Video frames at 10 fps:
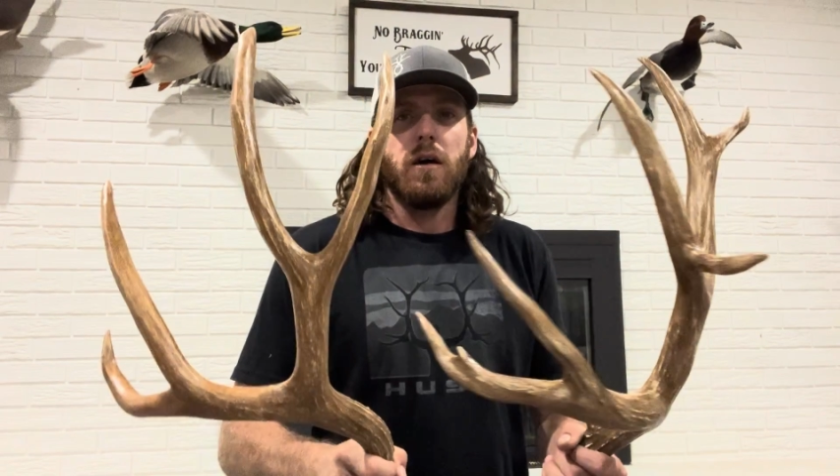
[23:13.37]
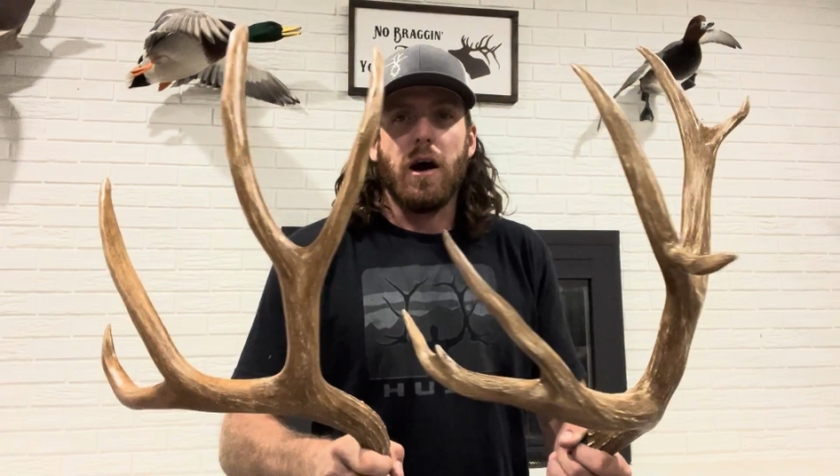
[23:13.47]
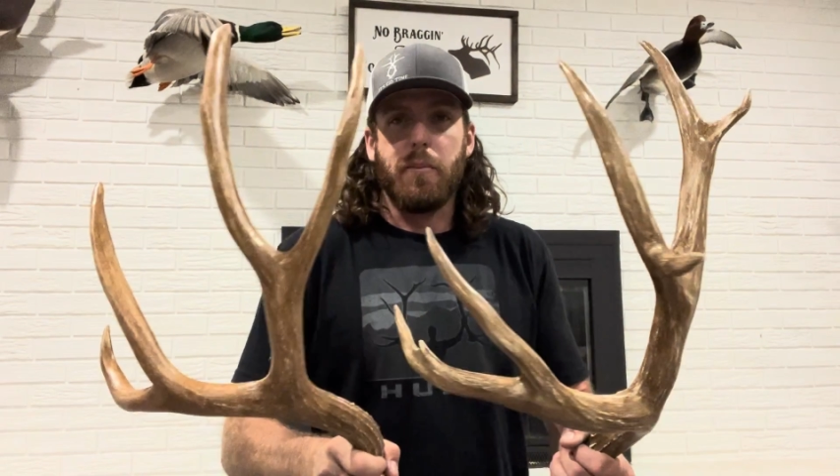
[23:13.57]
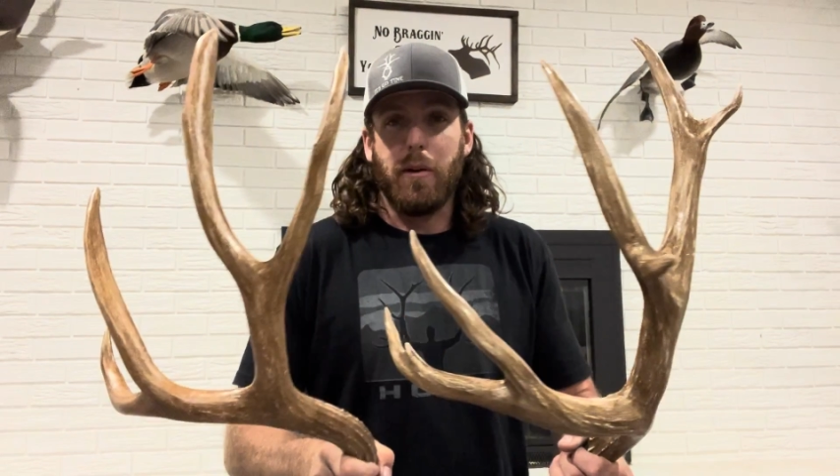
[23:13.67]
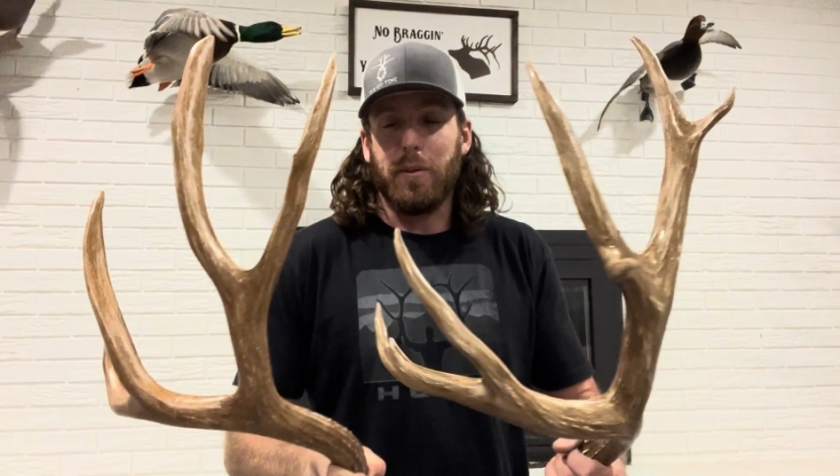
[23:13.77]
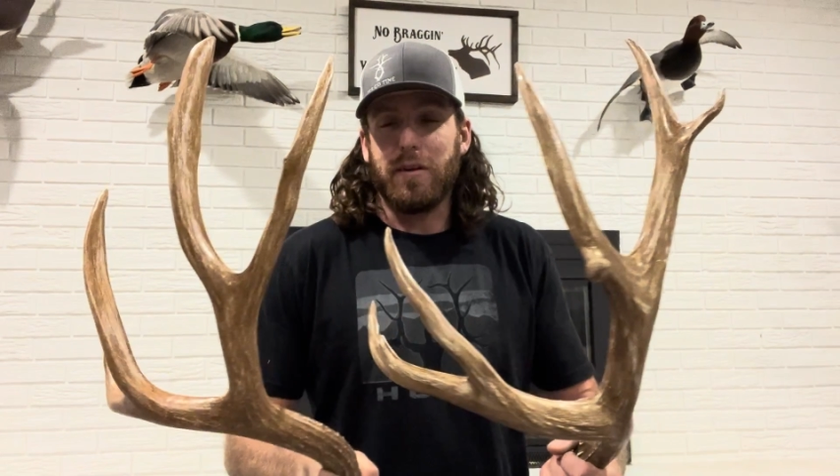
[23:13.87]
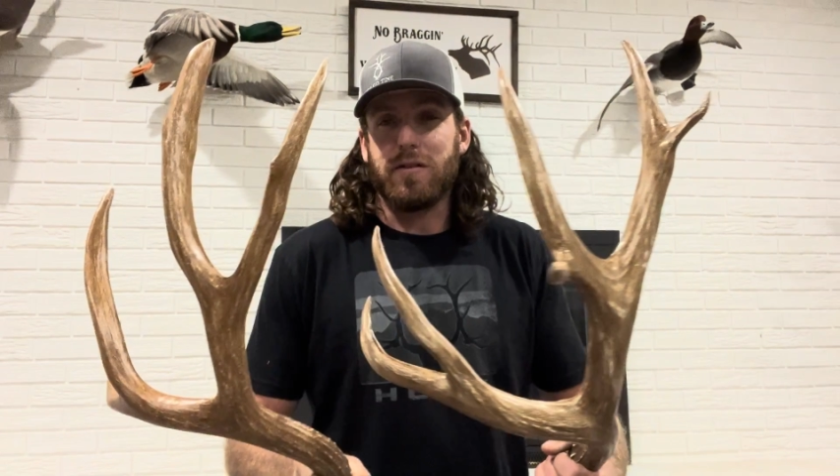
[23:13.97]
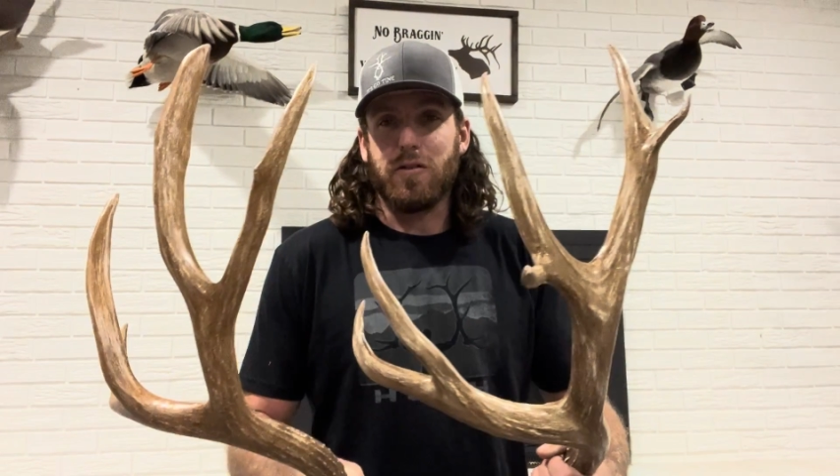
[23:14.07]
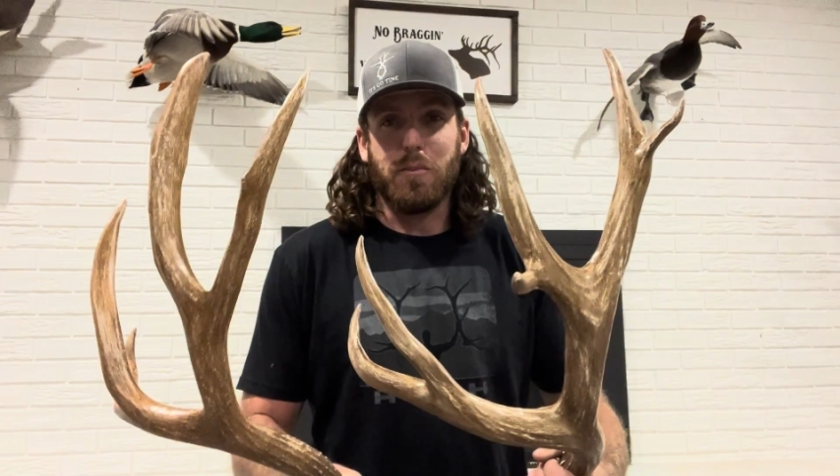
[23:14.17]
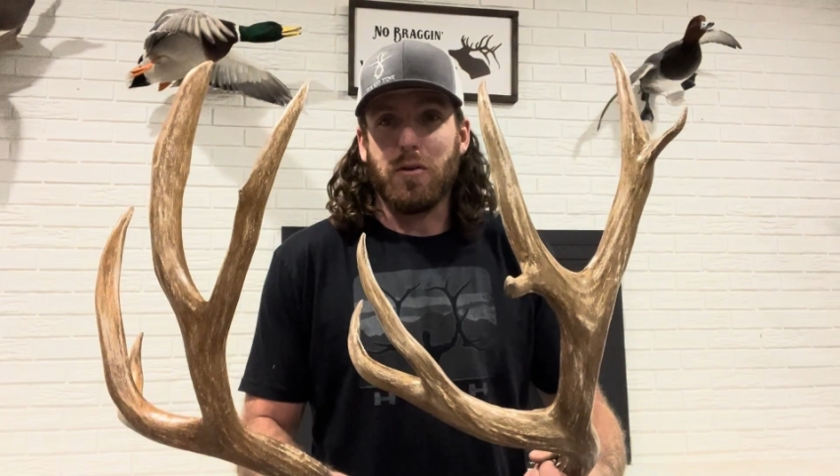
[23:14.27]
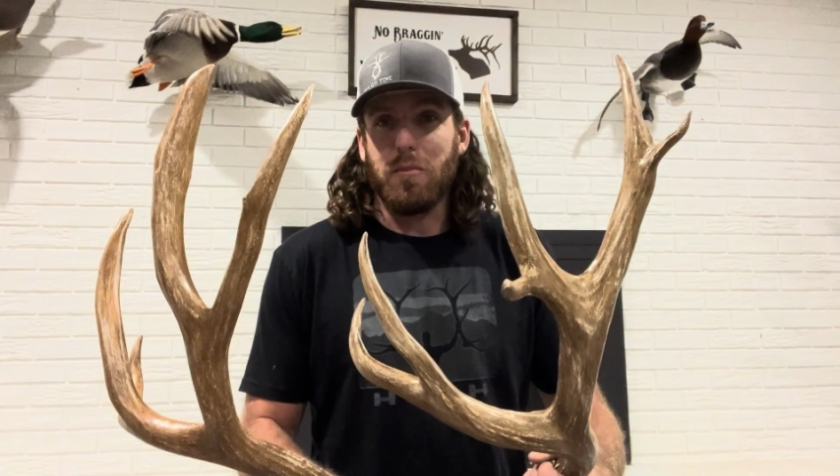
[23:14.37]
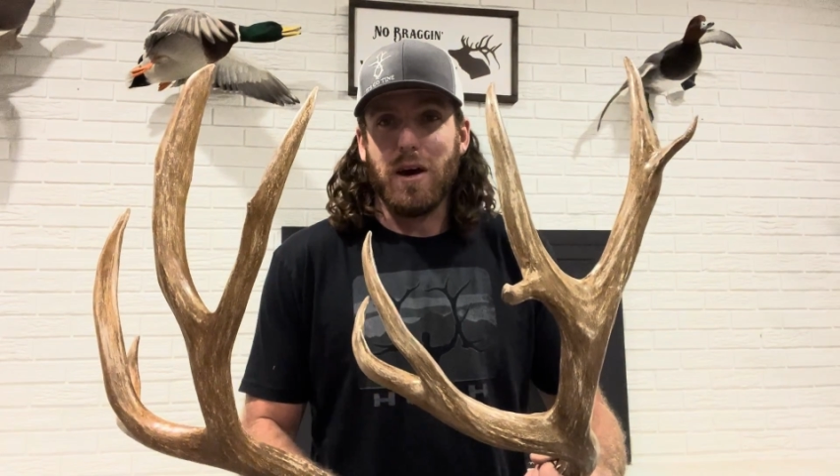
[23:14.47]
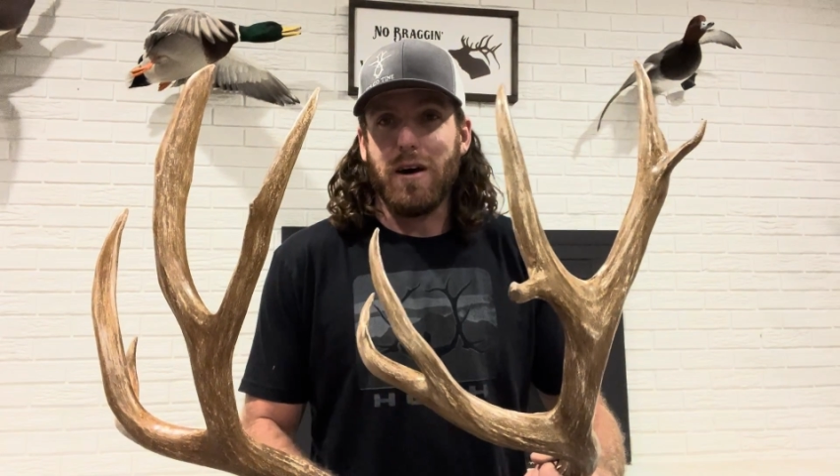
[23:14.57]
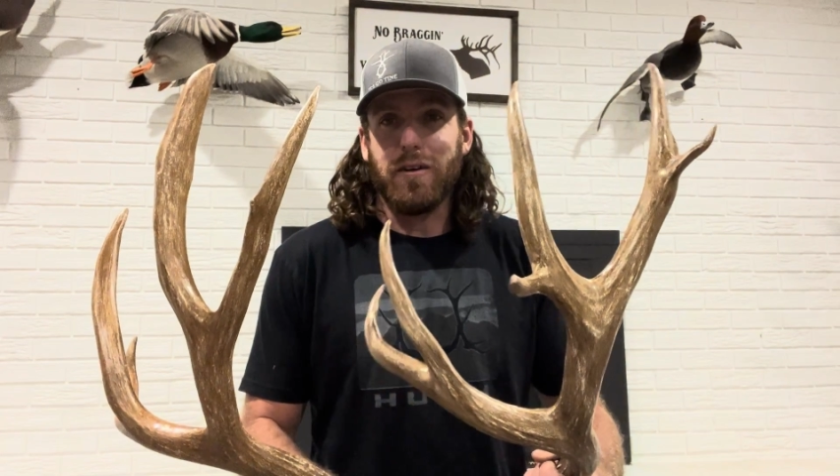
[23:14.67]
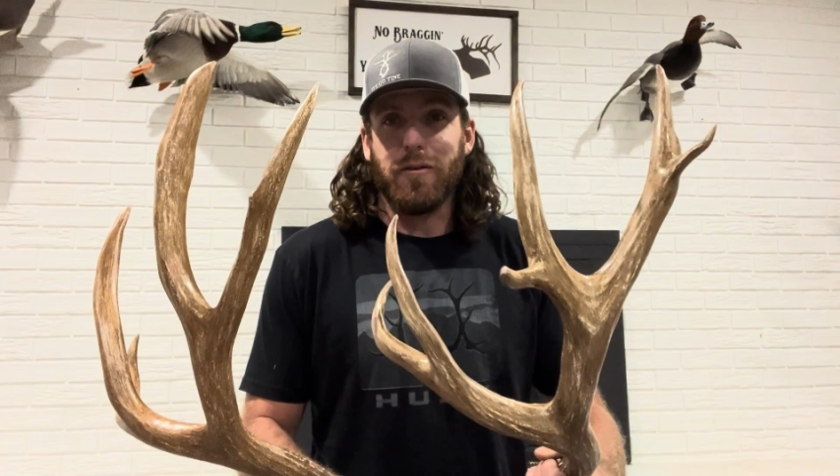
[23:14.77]
I probably stripped them
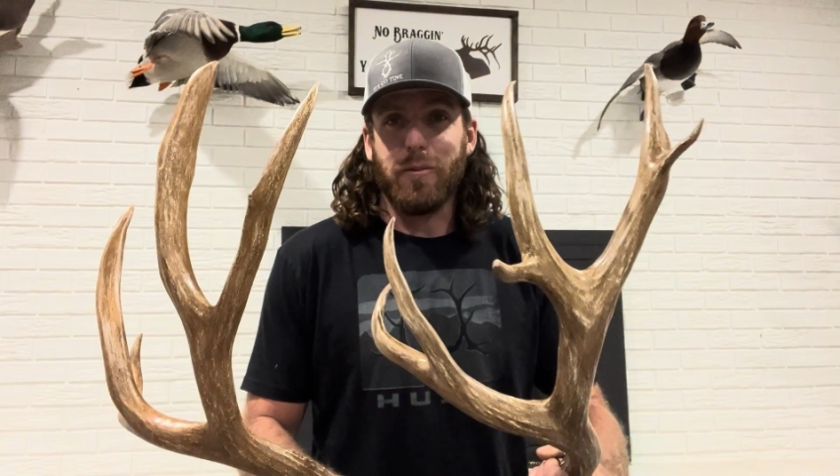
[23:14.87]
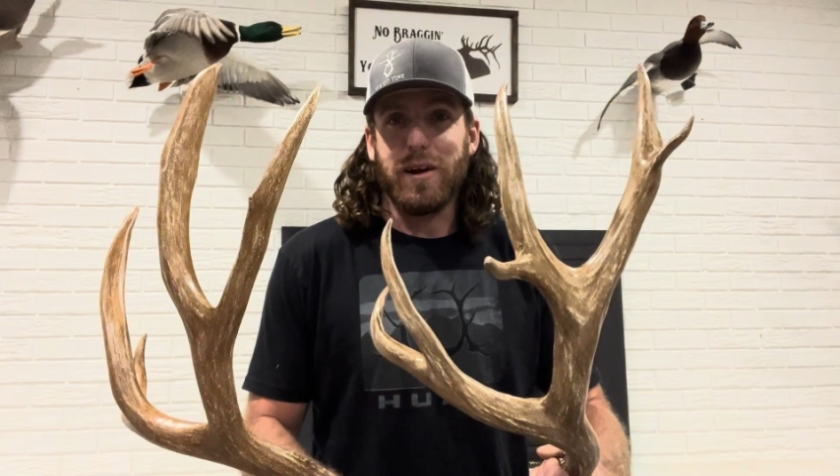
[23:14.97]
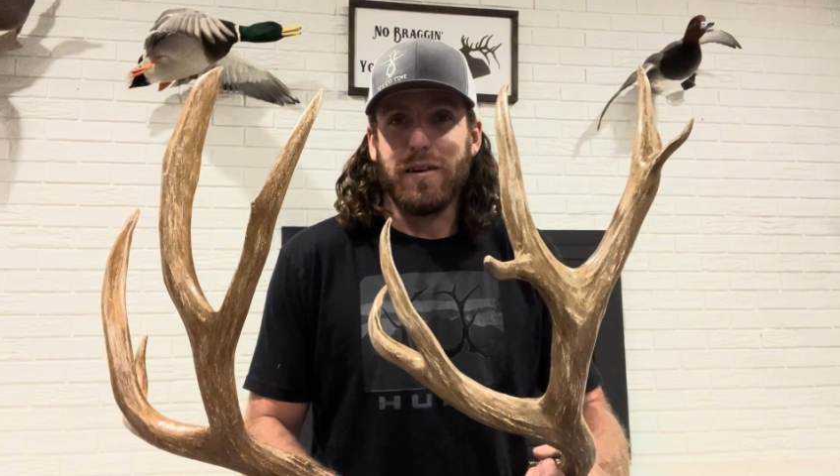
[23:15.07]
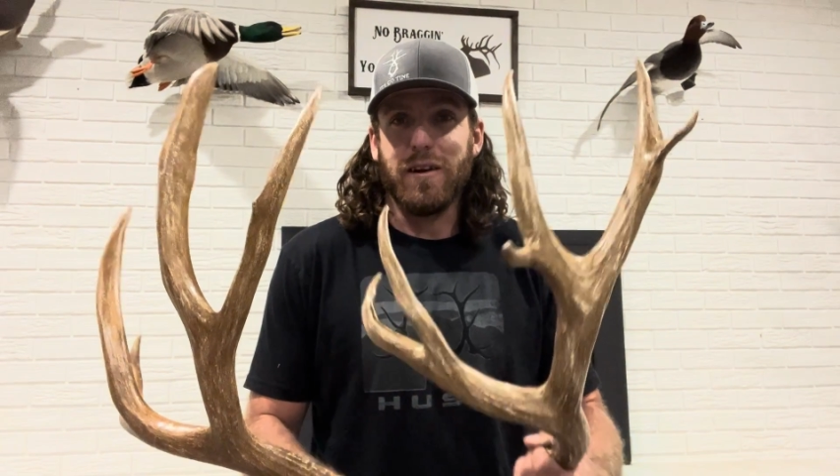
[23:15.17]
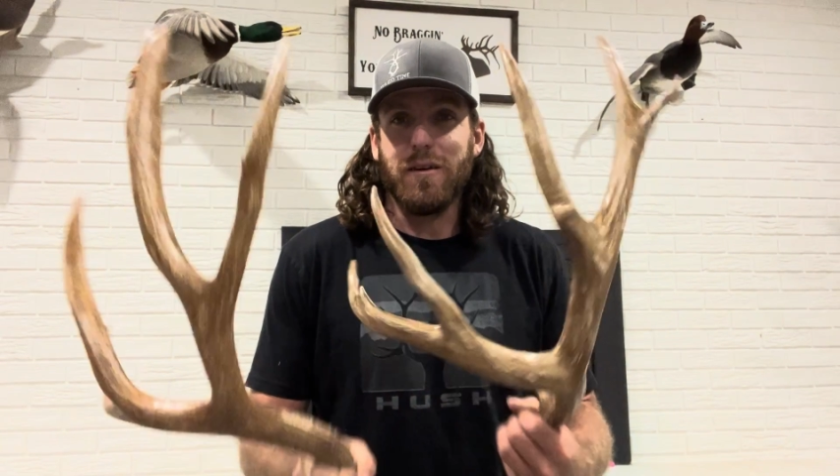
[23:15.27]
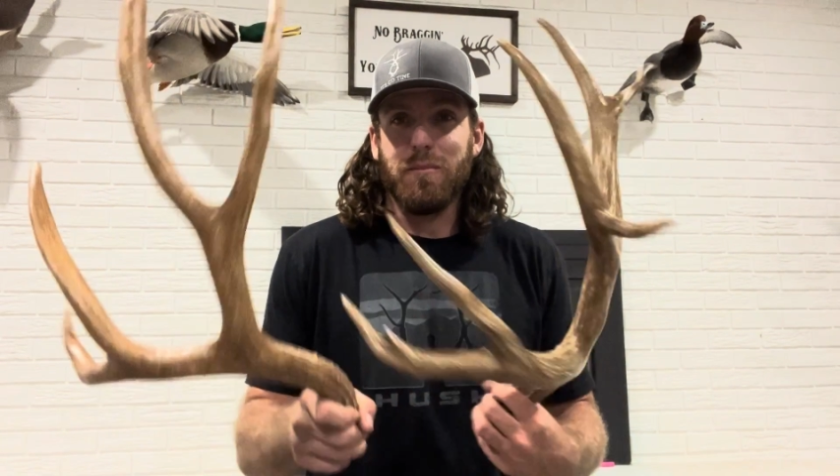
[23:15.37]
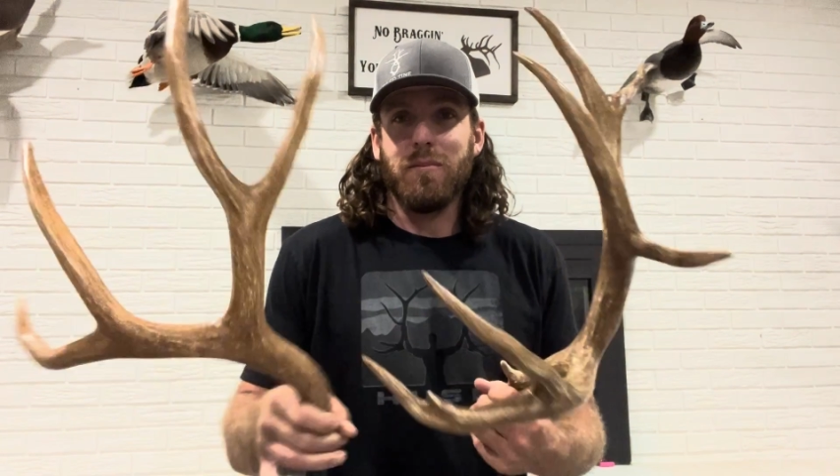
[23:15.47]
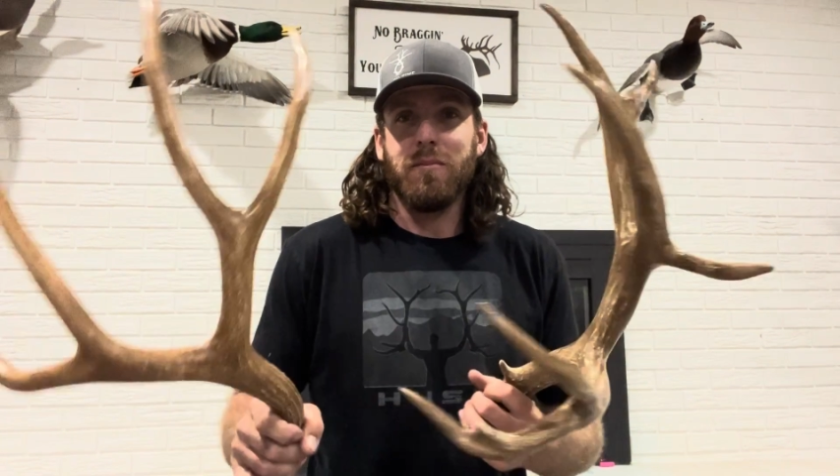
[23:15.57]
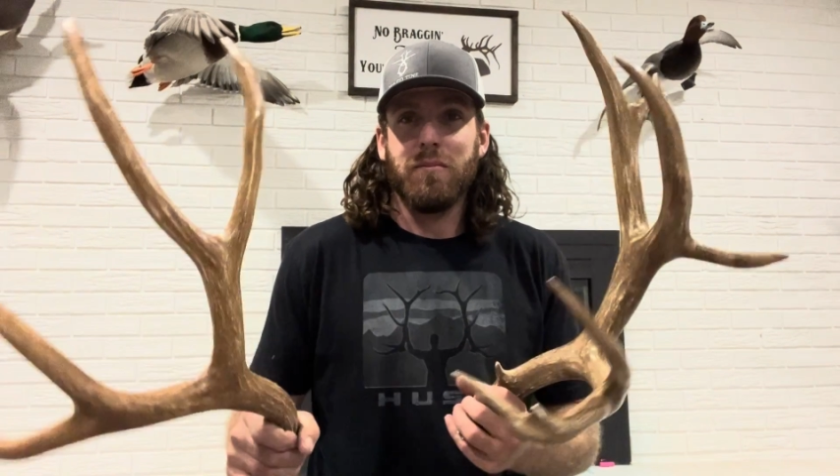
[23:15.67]
down and redid them.